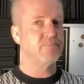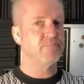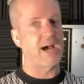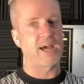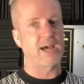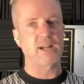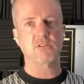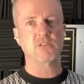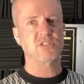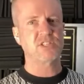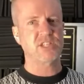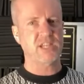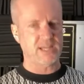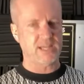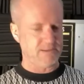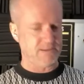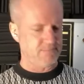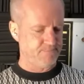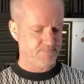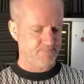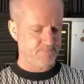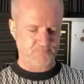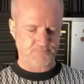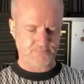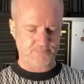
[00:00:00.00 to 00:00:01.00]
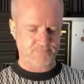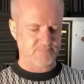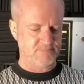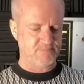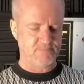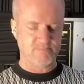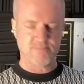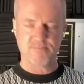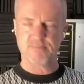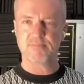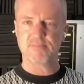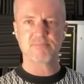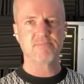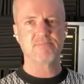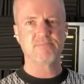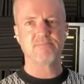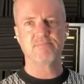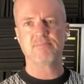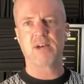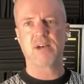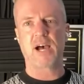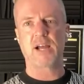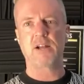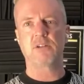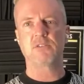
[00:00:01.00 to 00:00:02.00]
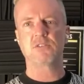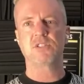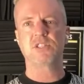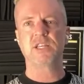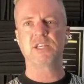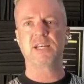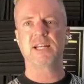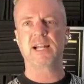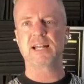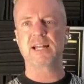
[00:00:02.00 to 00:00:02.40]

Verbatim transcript: I don't see it. I don't see